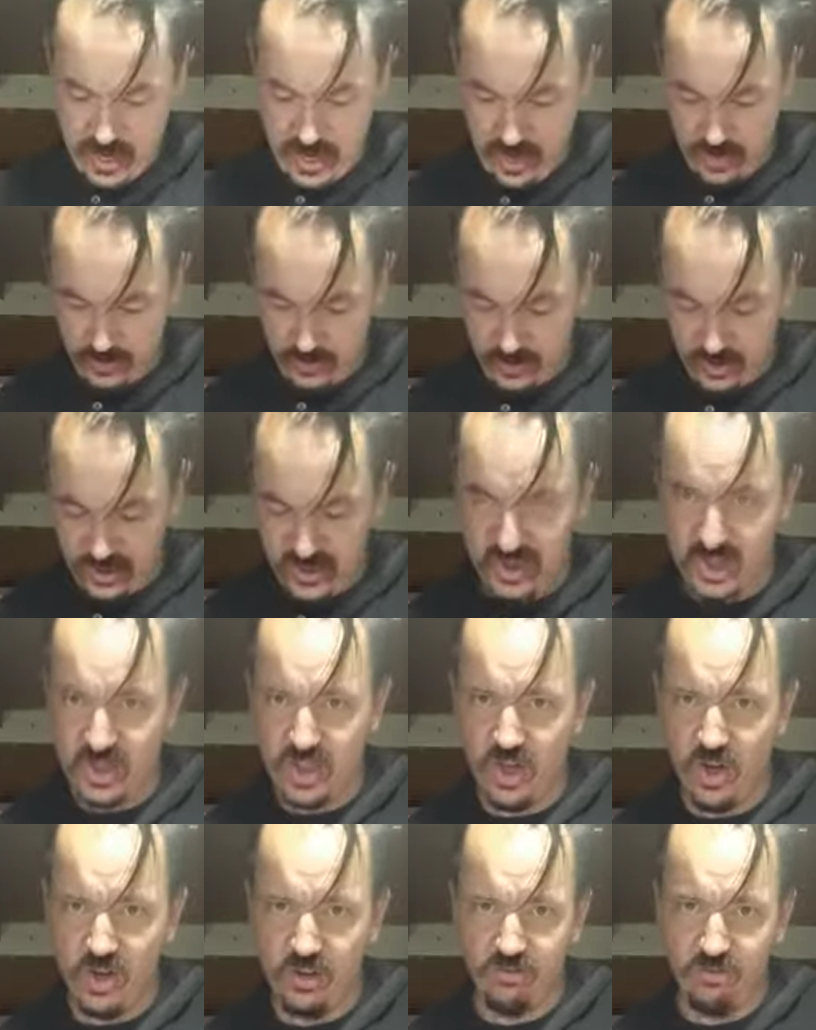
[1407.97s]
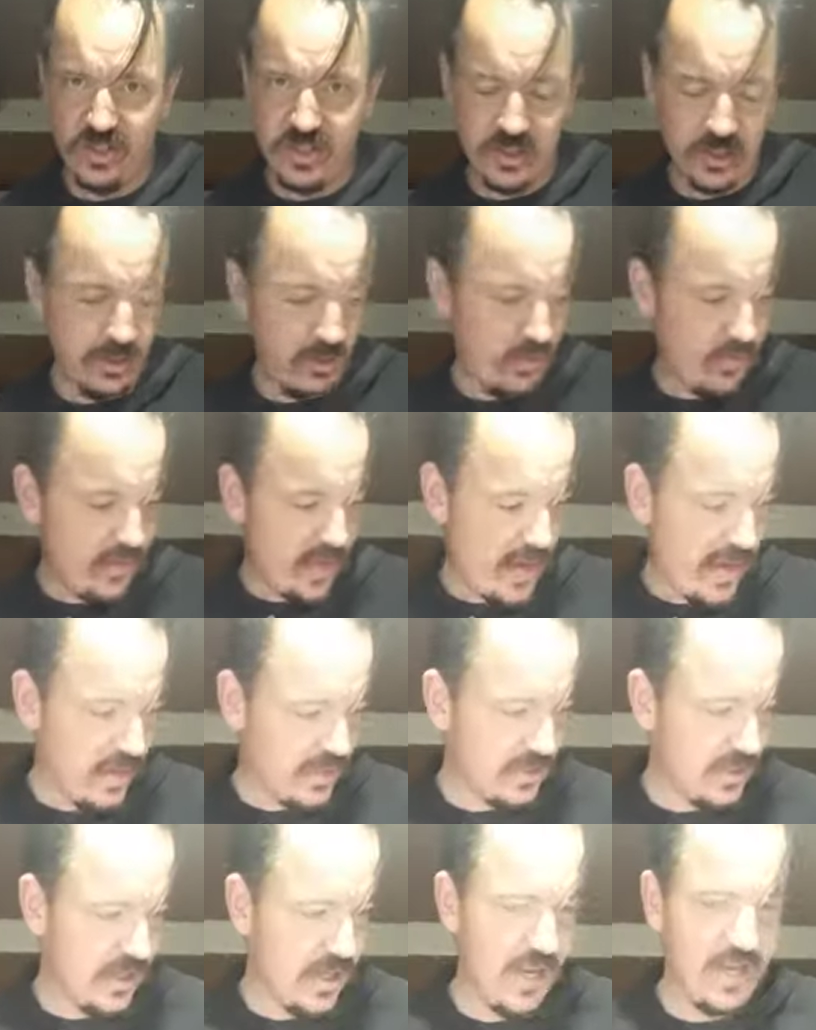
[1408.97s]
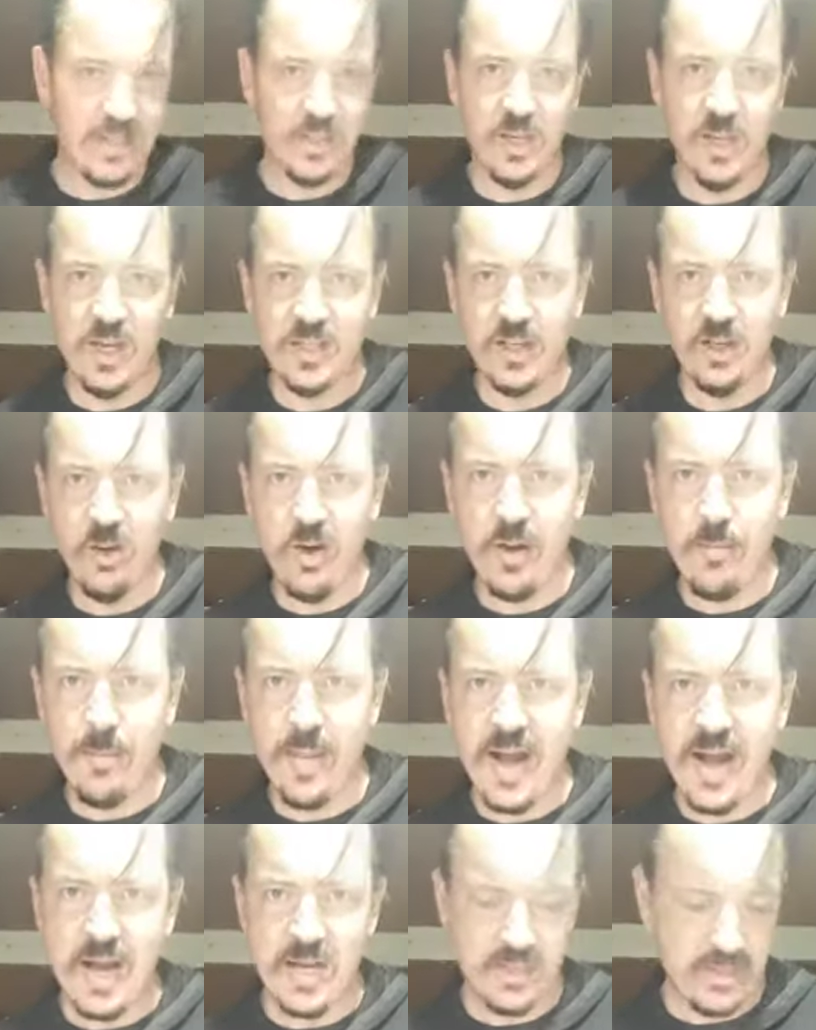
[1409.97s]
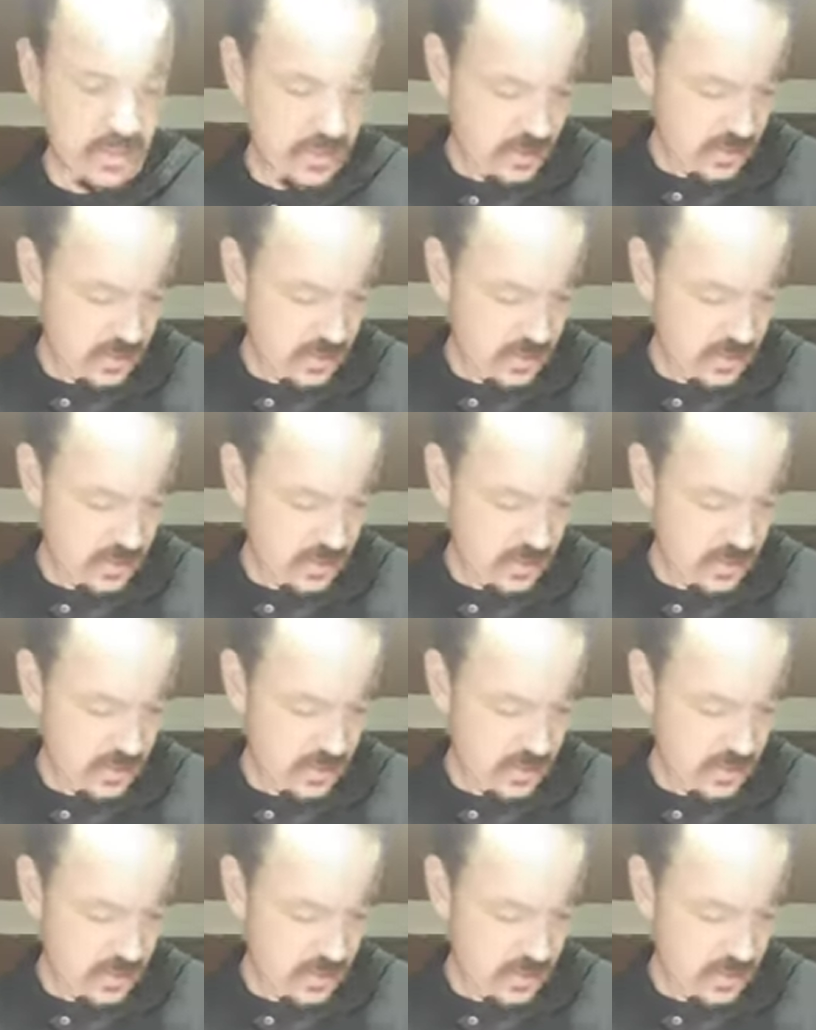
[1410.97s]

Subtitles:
Because you're just kind of resting it on there as a light mask.